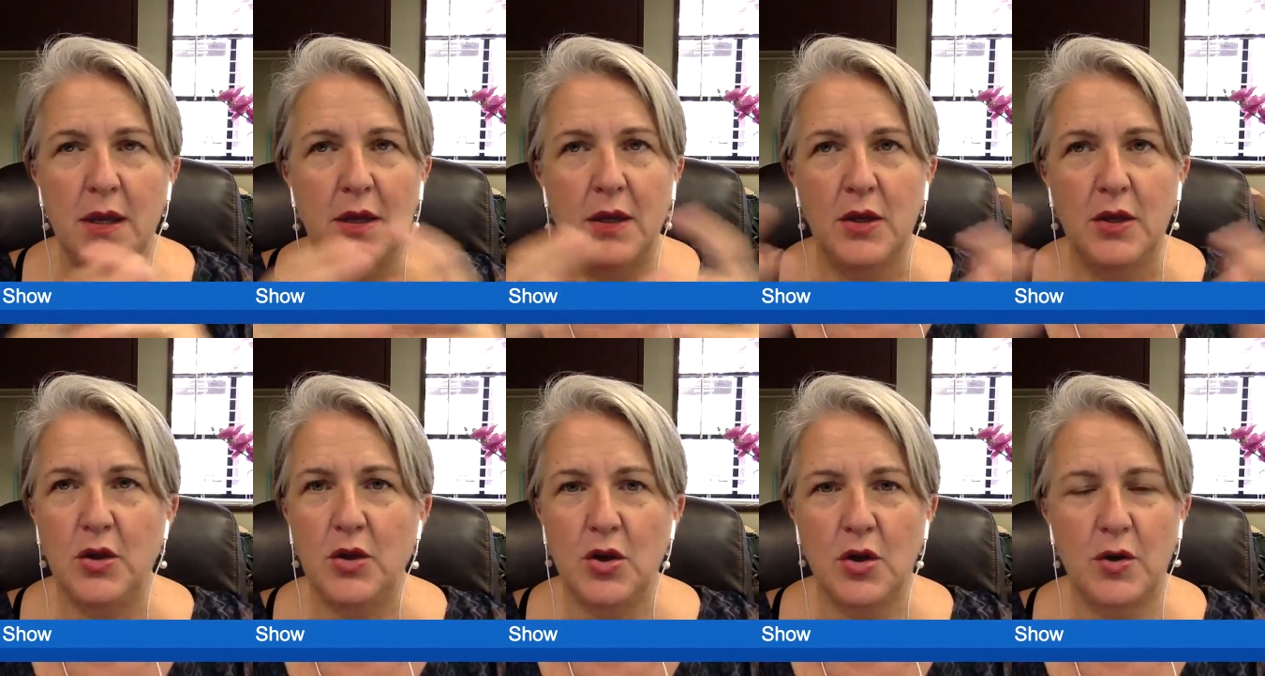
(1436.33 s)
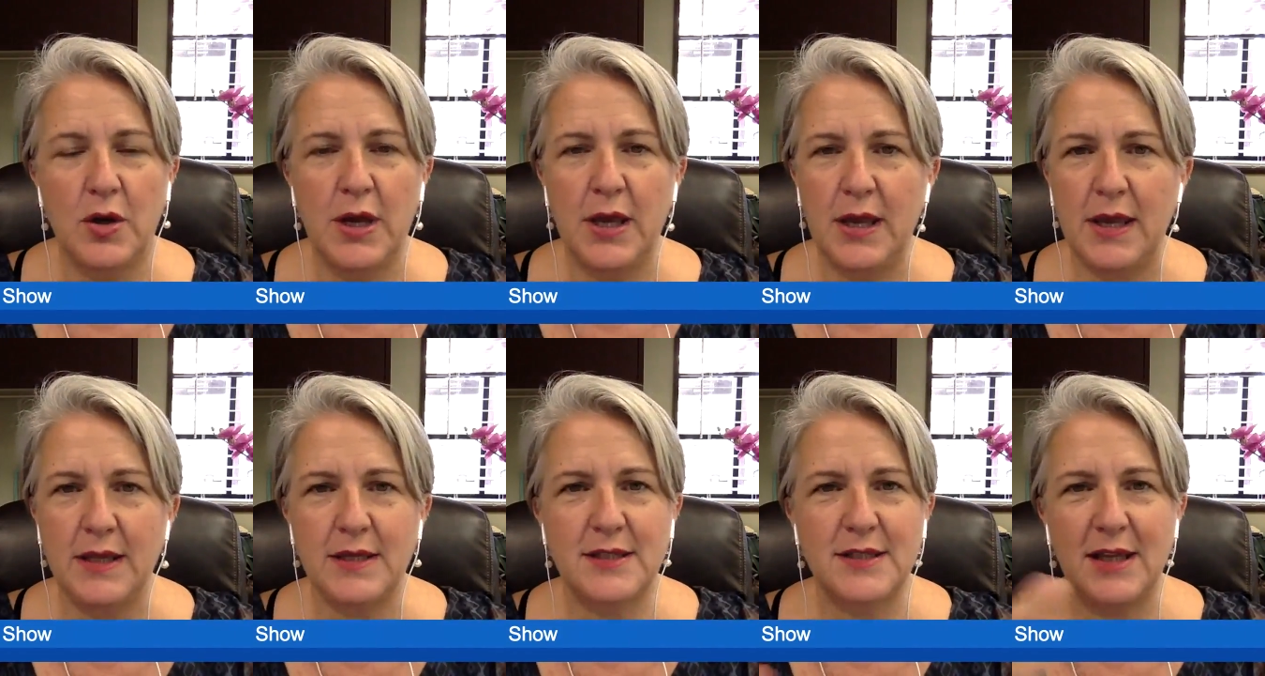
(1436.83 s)

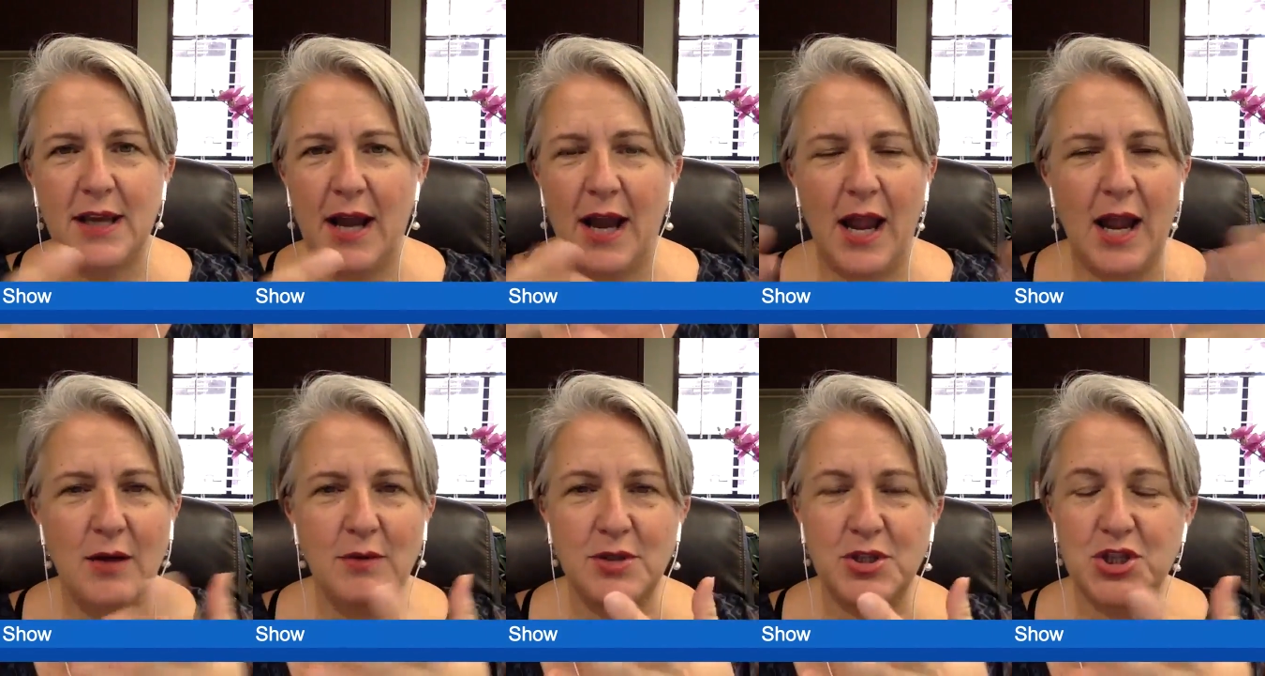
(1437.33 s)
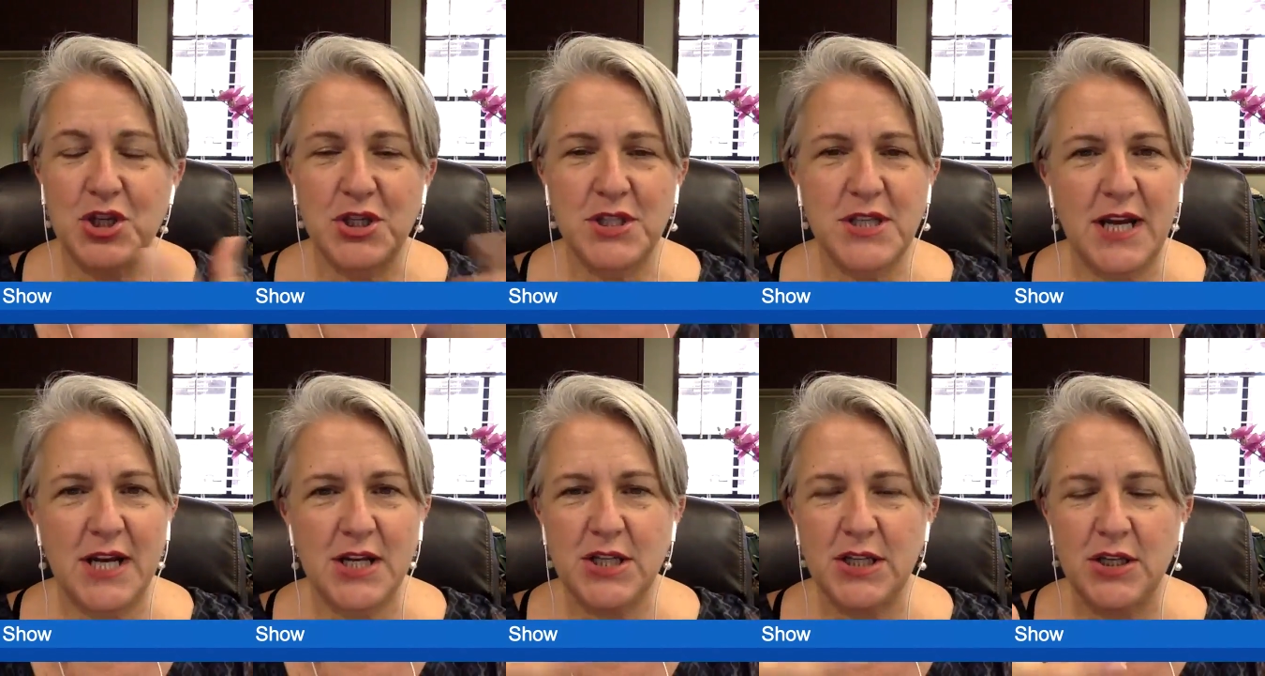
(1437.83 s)
I was just
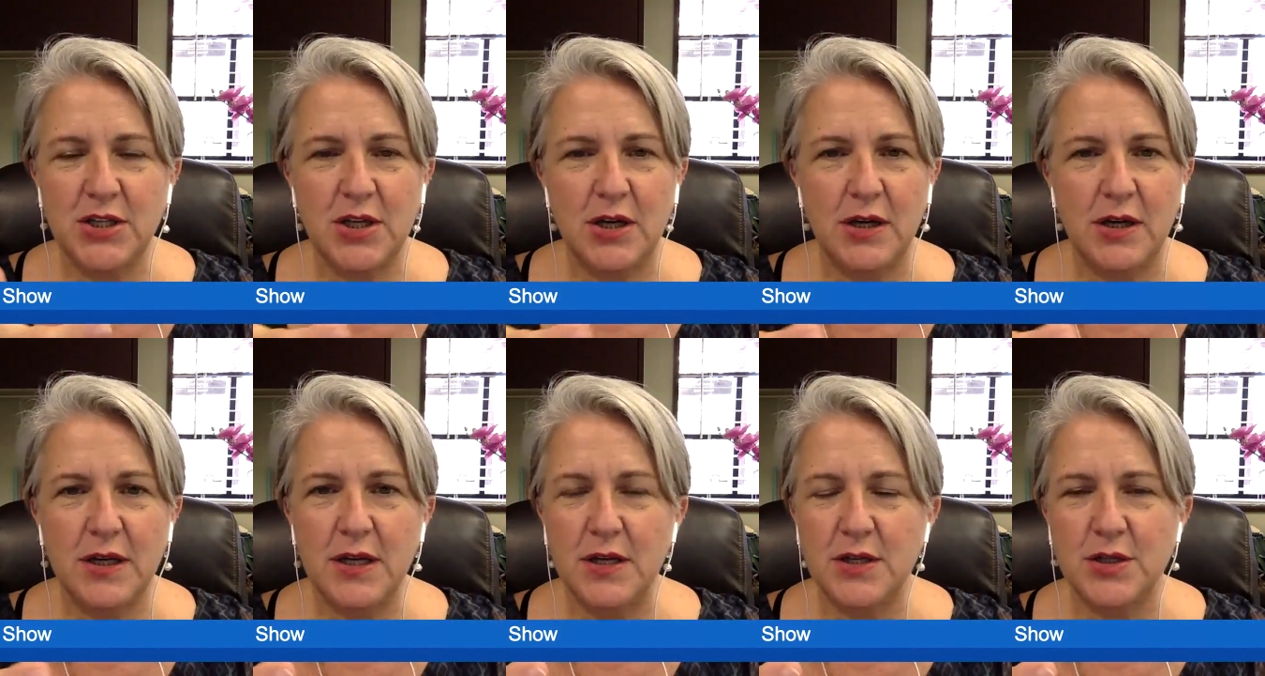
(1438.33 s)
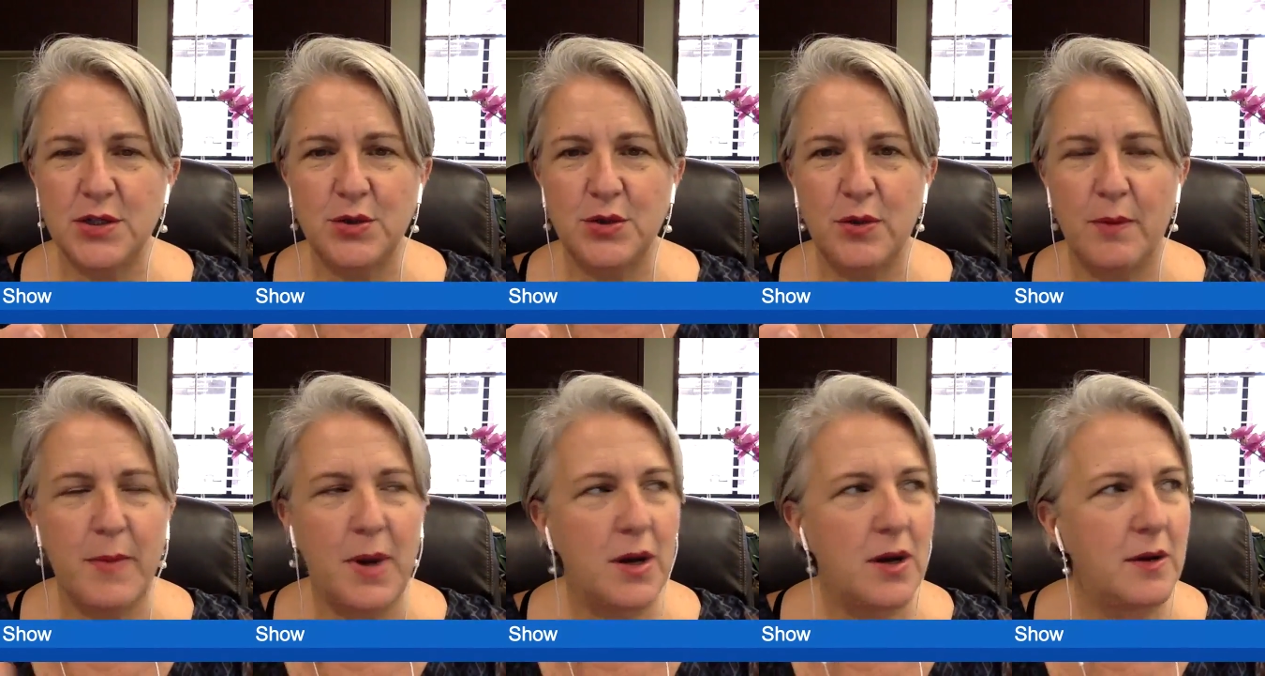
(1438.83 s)
actually talking to a
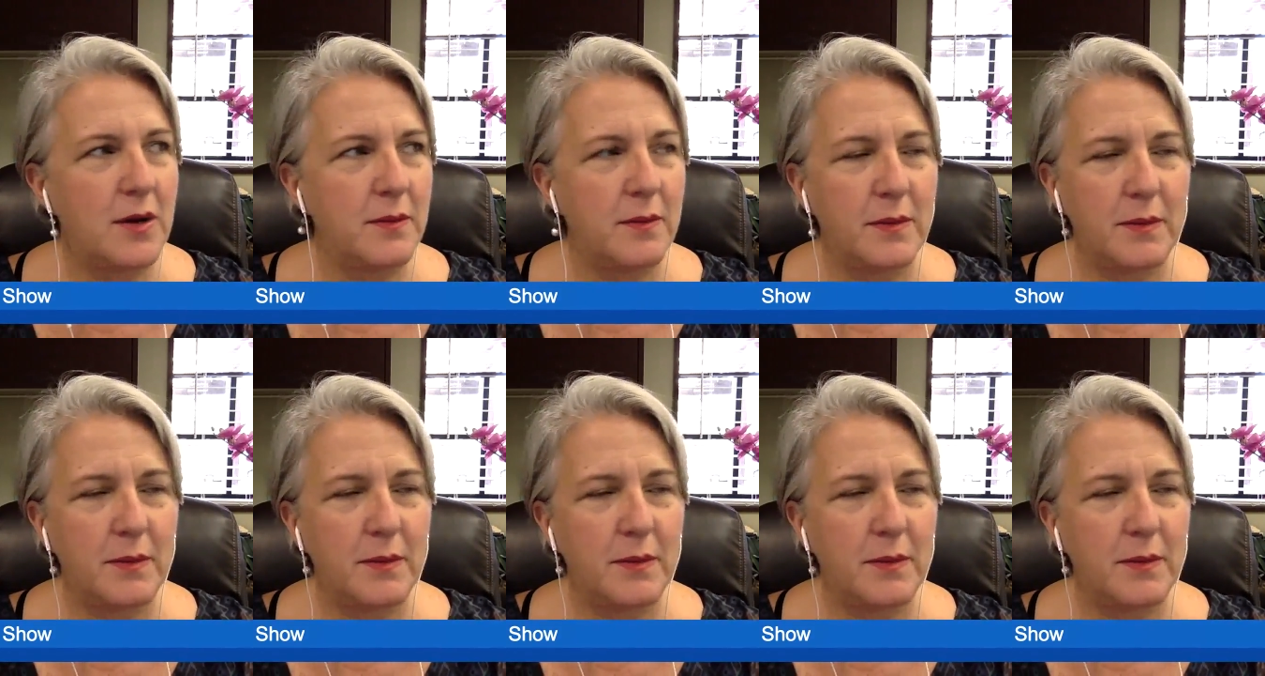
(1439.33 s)
mom